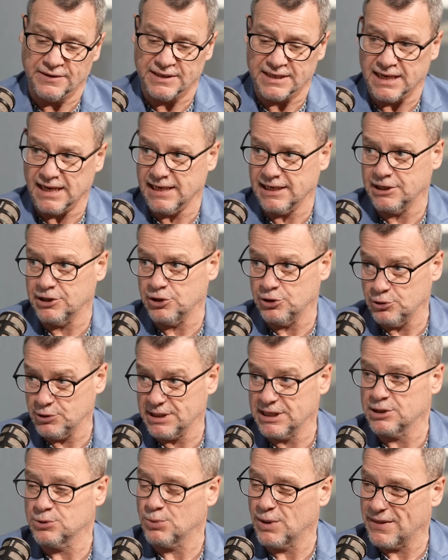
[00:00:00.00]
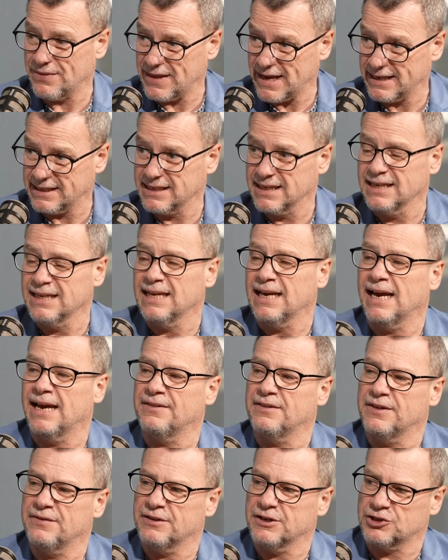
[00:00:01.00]
the Daily News. He's won that. Yeah.
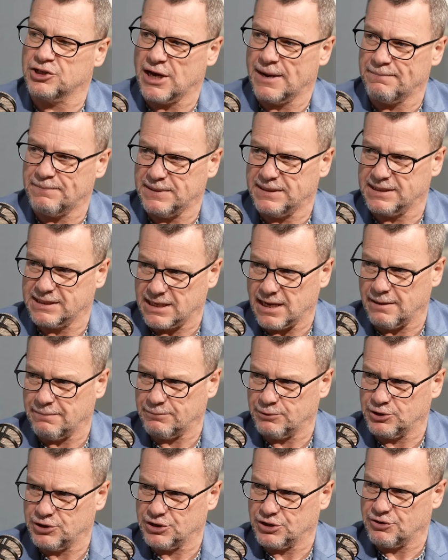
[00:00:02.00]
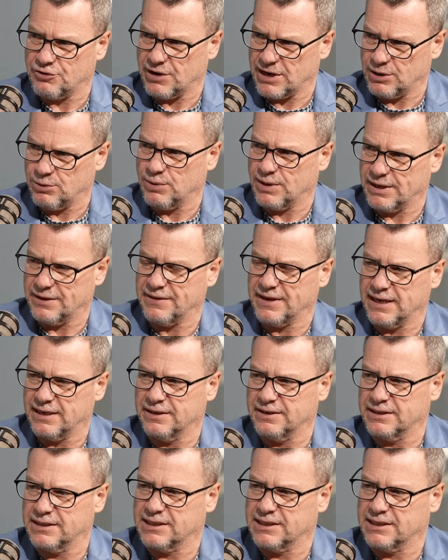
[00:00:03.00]
And then the Champions Cup, which is a grade one at the end of the